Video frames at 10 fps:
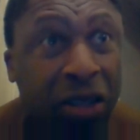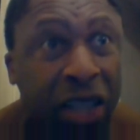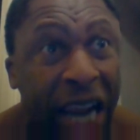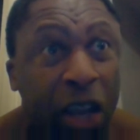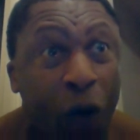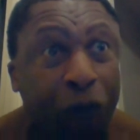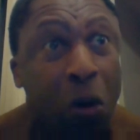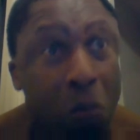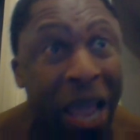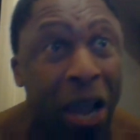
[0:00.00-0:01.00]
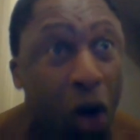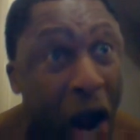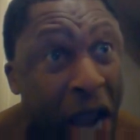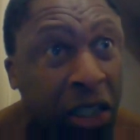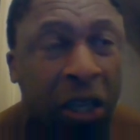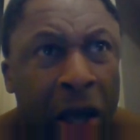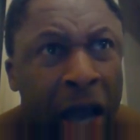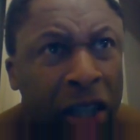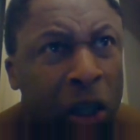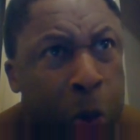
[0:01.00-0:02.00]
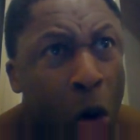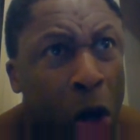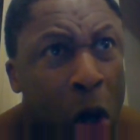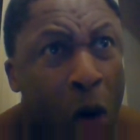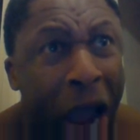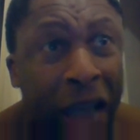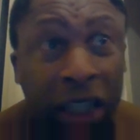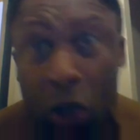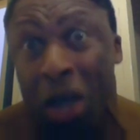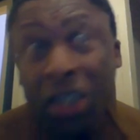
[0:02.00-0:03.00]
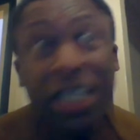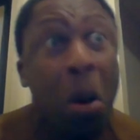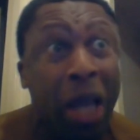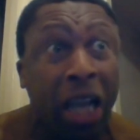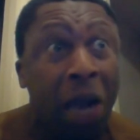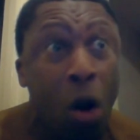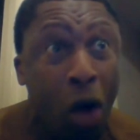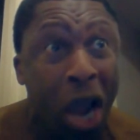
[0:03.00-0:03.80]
telling off from me, all right? I said, Paul, are you all right? I said, do I sound like I'm all